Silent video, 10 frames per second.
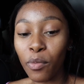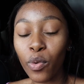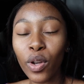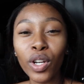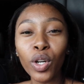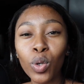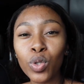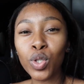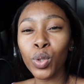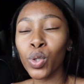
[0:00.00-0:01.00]
We're gonna go
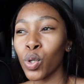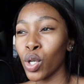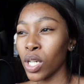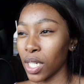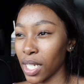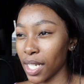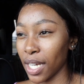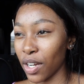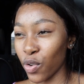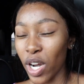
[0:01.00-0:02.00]

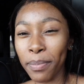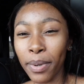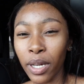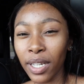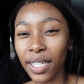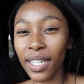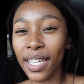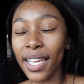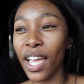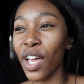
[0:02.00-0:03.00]
to Brandenburg,
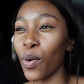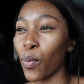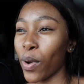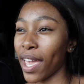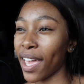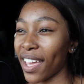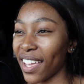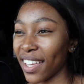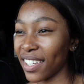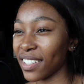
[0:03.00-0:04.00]
where
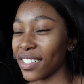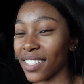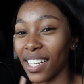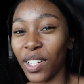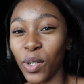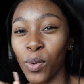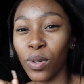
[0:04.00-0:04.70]
it's like go